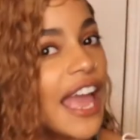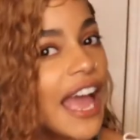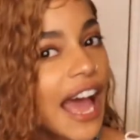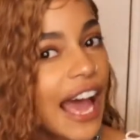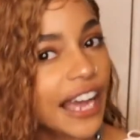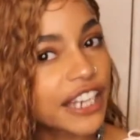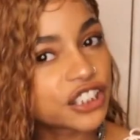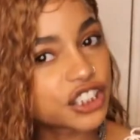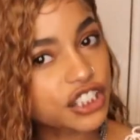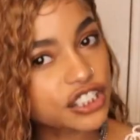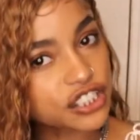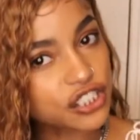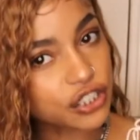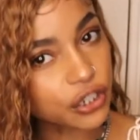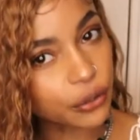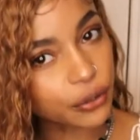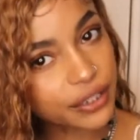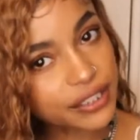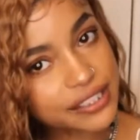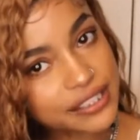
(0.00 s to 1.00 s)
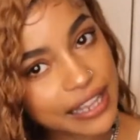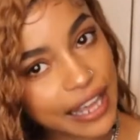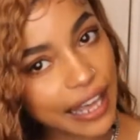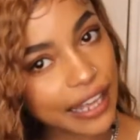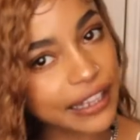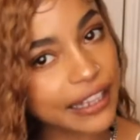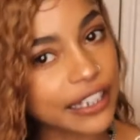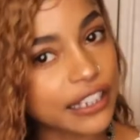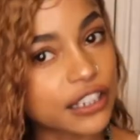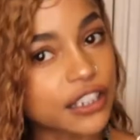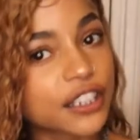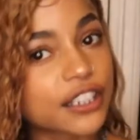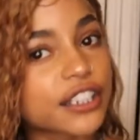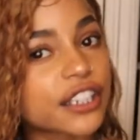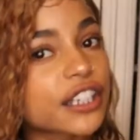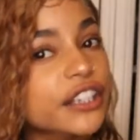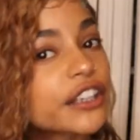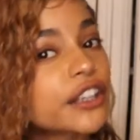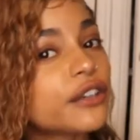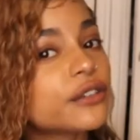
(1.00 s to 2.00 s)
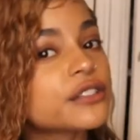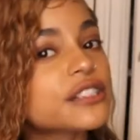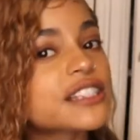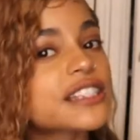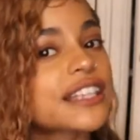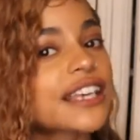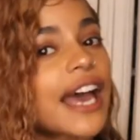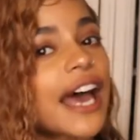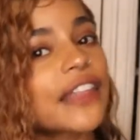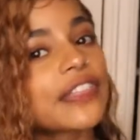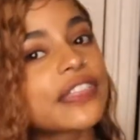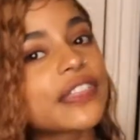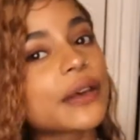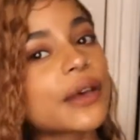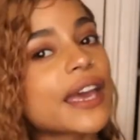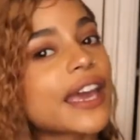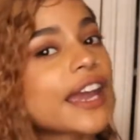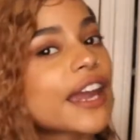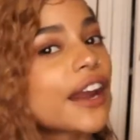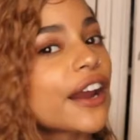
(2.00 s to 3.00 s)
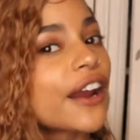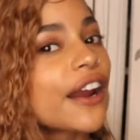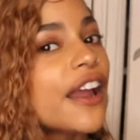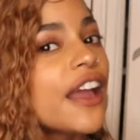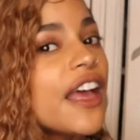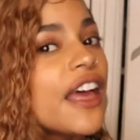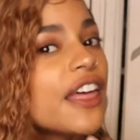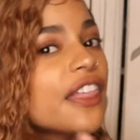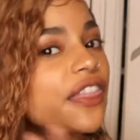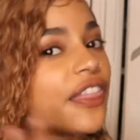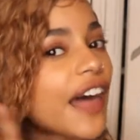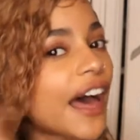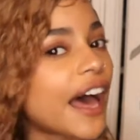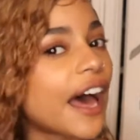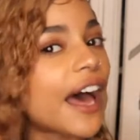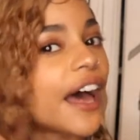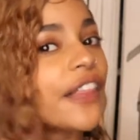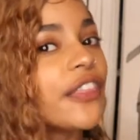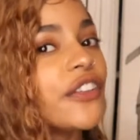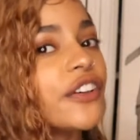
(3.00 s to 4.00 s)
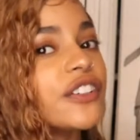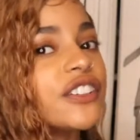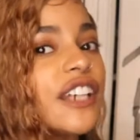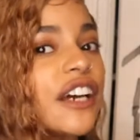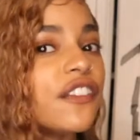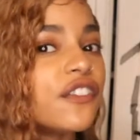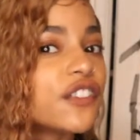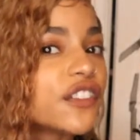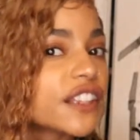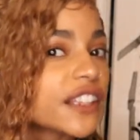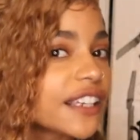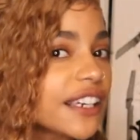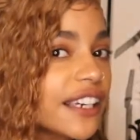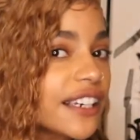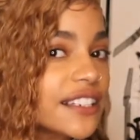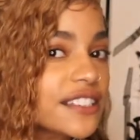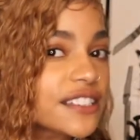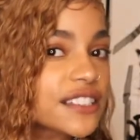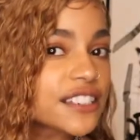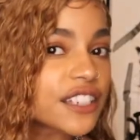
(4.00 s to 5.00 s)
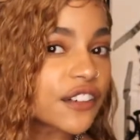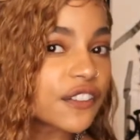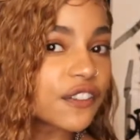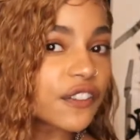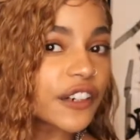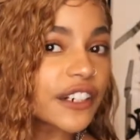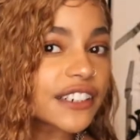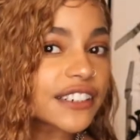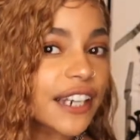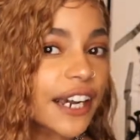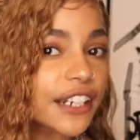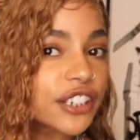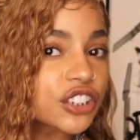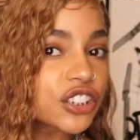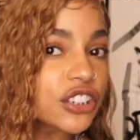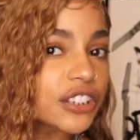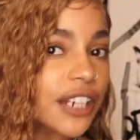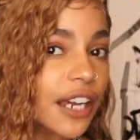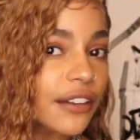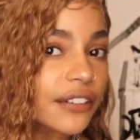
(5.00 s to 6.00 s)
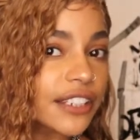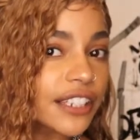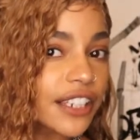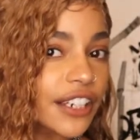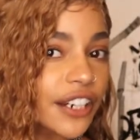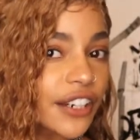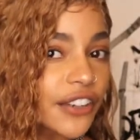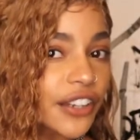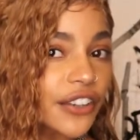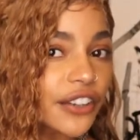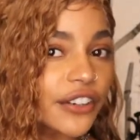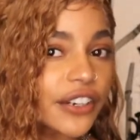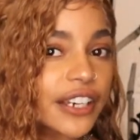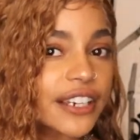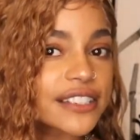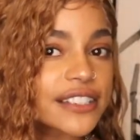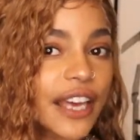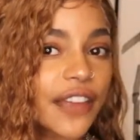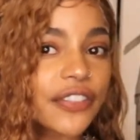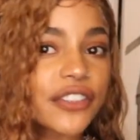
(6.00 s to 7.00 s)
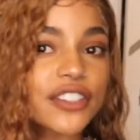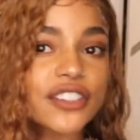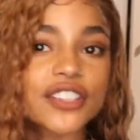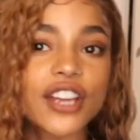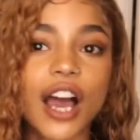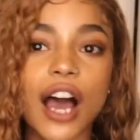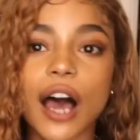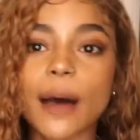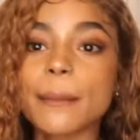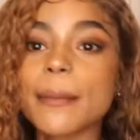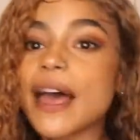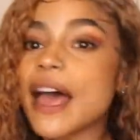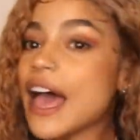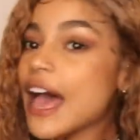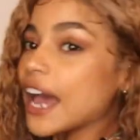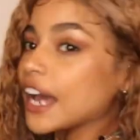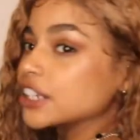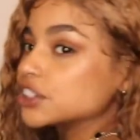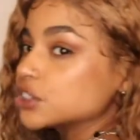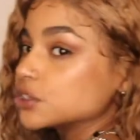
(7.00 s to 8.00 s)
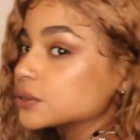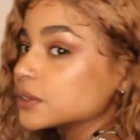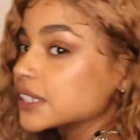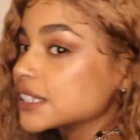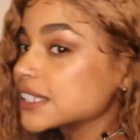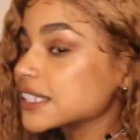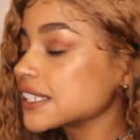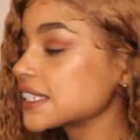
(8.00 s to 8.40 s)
I just noticed that, like looking closely at the hair, that there definitely is different texture down here than there is at the top, as you can